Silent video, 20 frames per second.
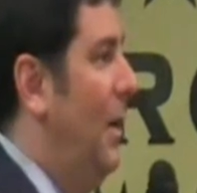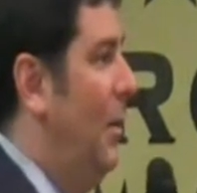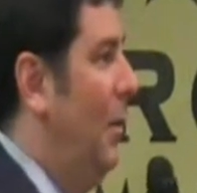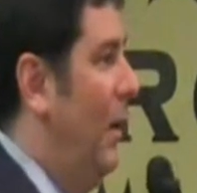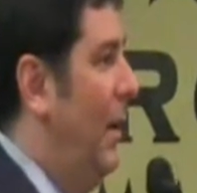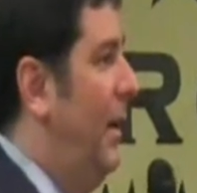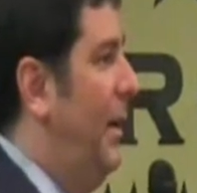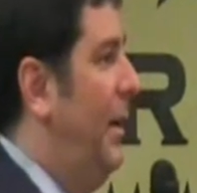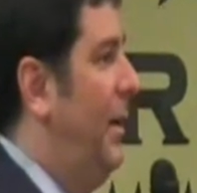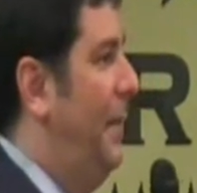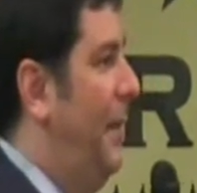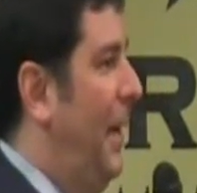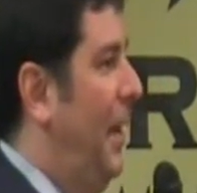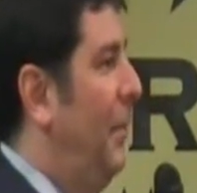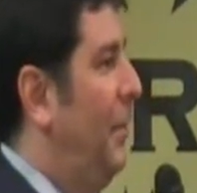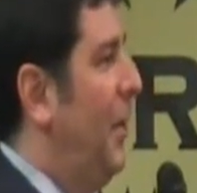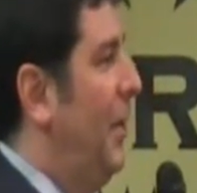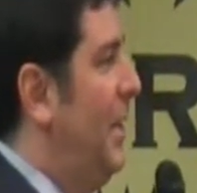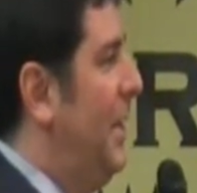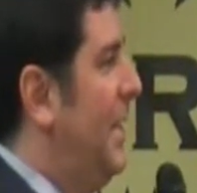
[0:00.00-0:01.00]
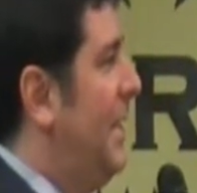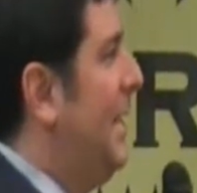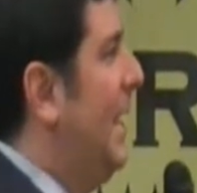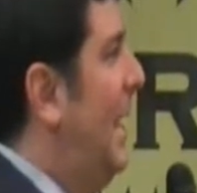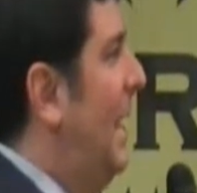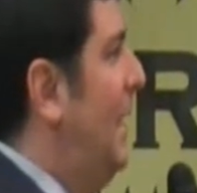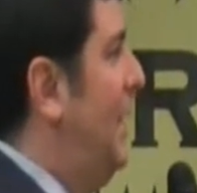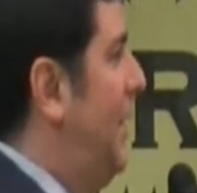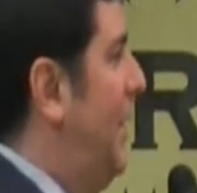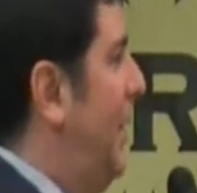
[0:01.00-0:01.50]
where a developer
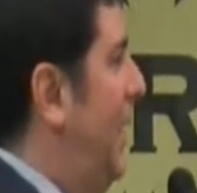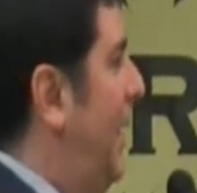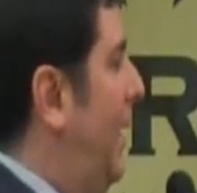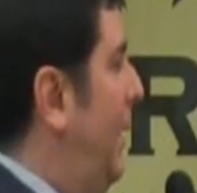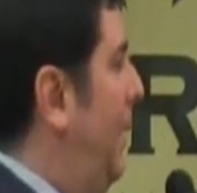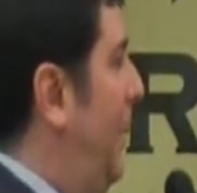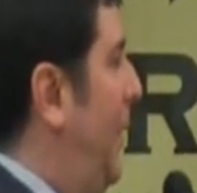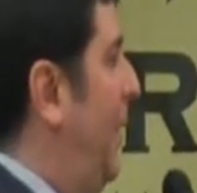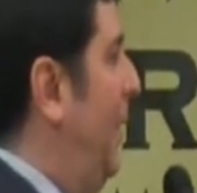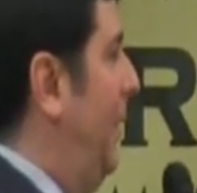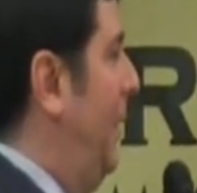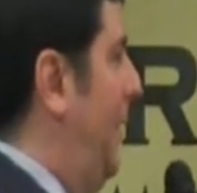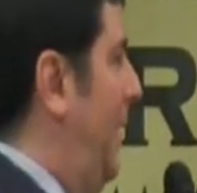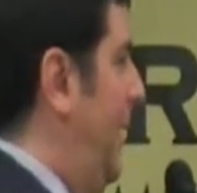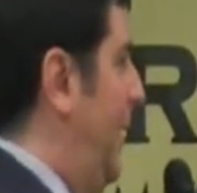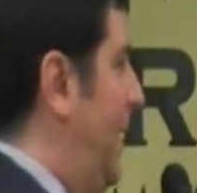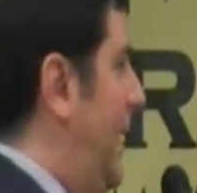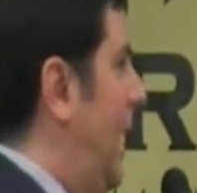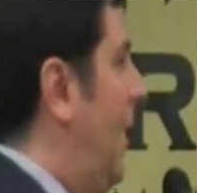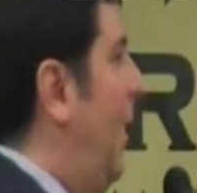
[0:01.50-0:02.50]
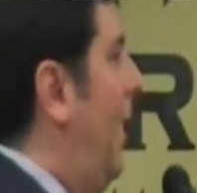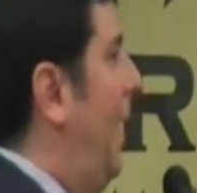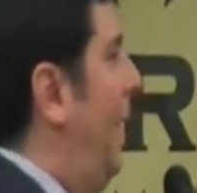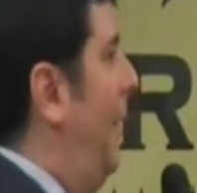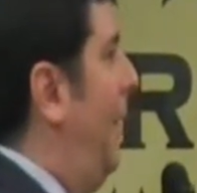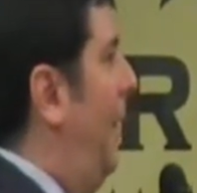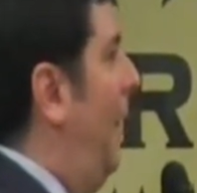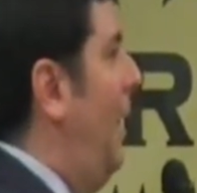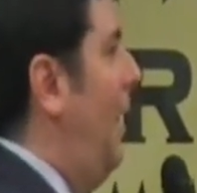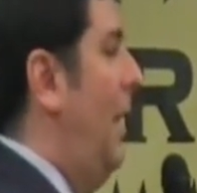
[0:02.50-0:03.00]
decides they're going to build and tear
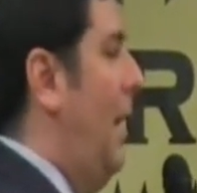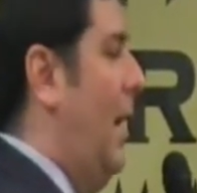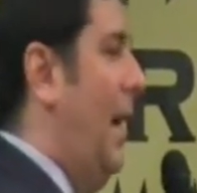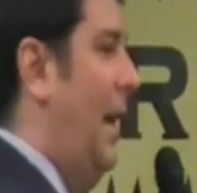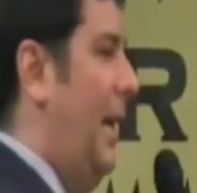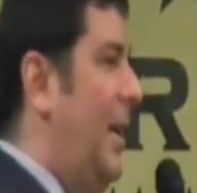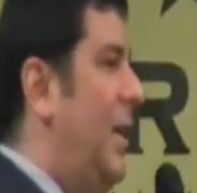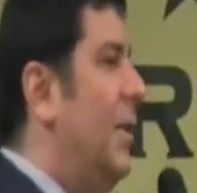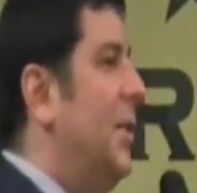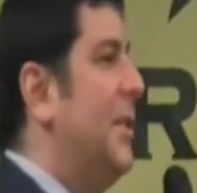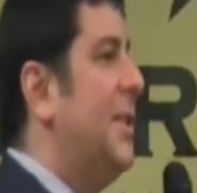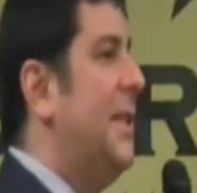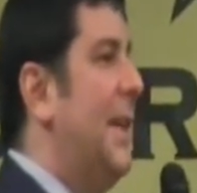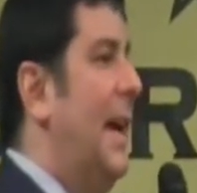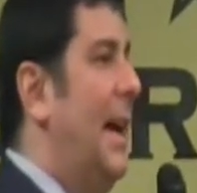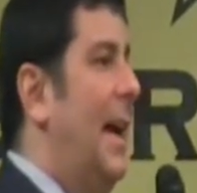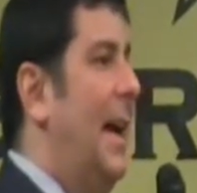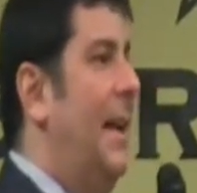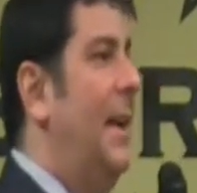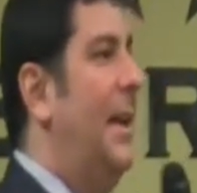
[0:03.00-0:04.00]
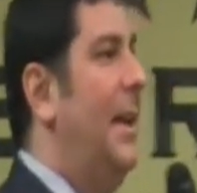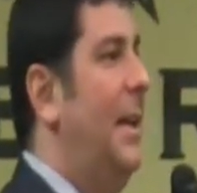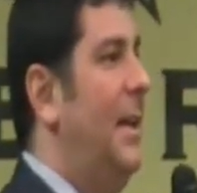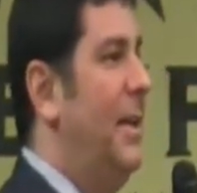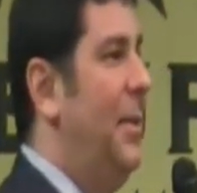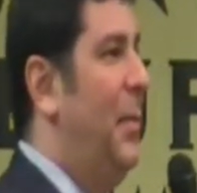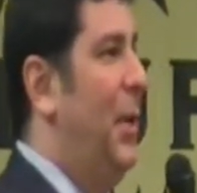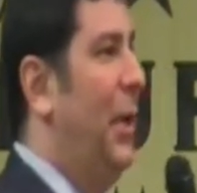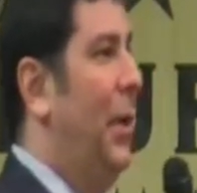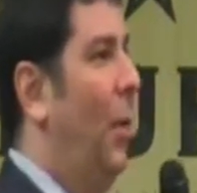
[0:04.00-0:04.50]
out a hillside
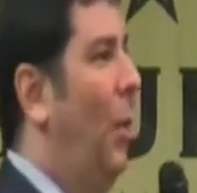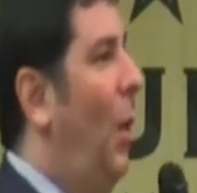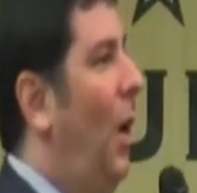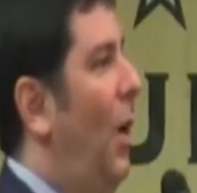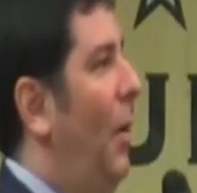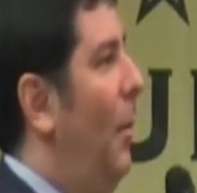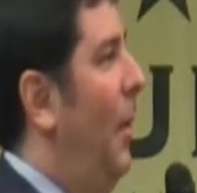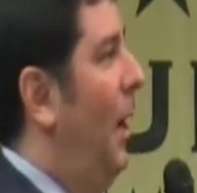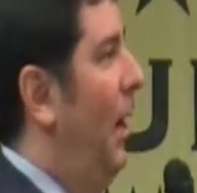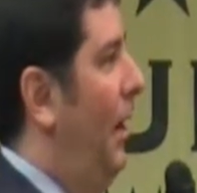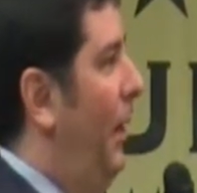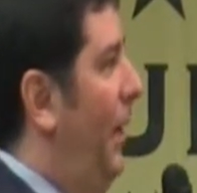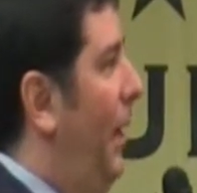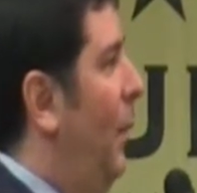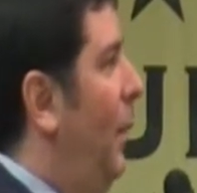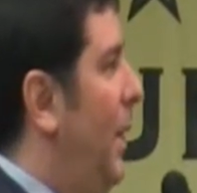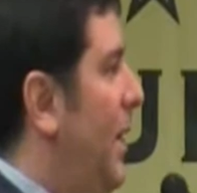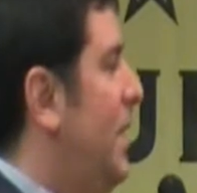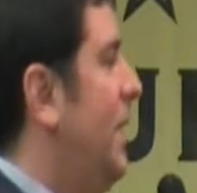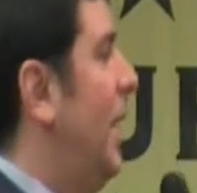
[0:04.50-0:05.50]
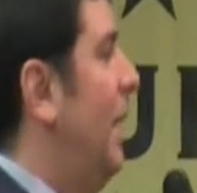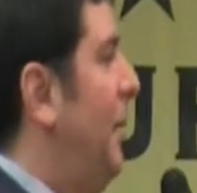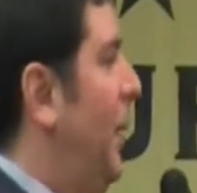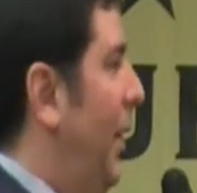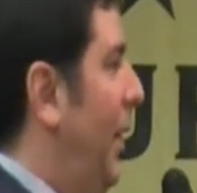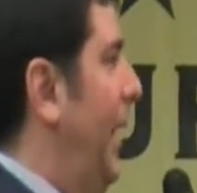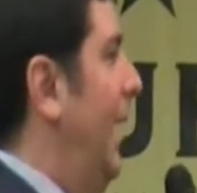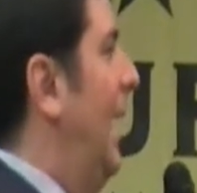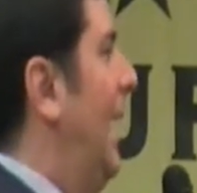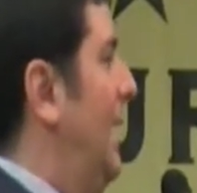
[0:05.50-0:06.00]
to build a Walmart, and then we start
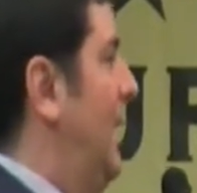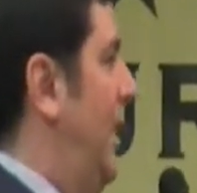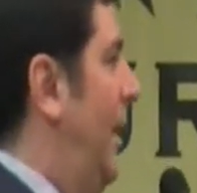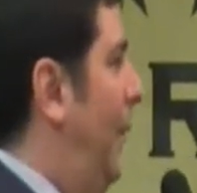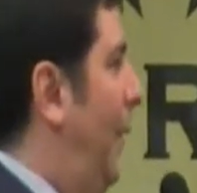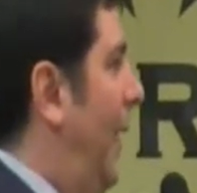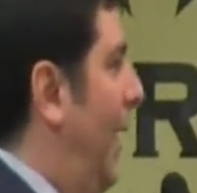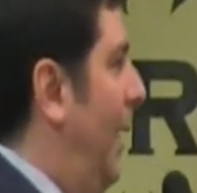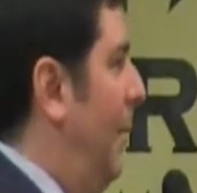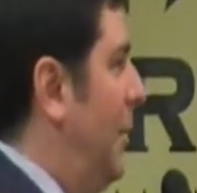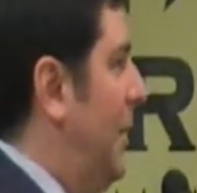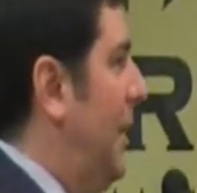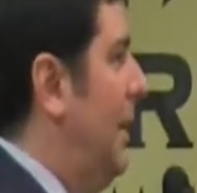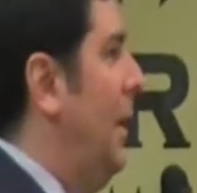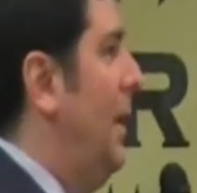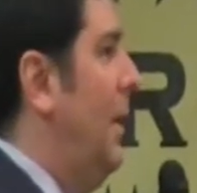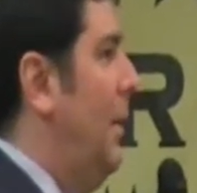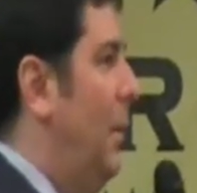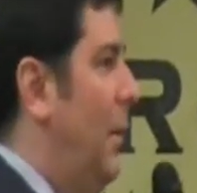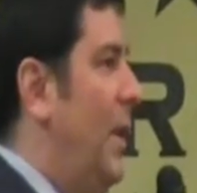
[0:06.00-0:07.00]
building exit ramps.